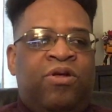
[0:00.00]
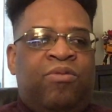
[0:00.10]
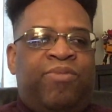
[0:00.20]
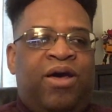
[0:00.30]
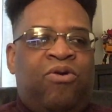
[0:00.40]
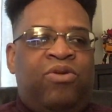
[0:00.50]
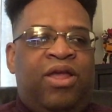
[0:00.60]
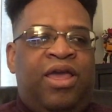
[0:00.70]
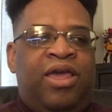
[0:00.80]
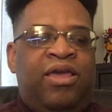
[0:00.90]
about
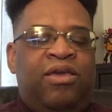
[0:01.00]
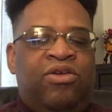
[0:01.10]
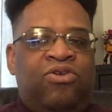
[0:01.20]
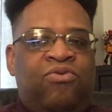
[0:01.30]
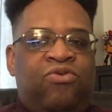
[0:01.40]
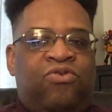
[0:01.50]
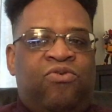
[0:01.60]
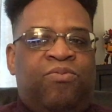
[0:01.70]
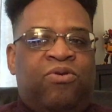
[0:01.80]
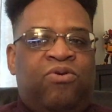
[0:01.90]
a
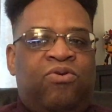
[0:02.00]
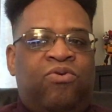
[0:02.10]
YouTuber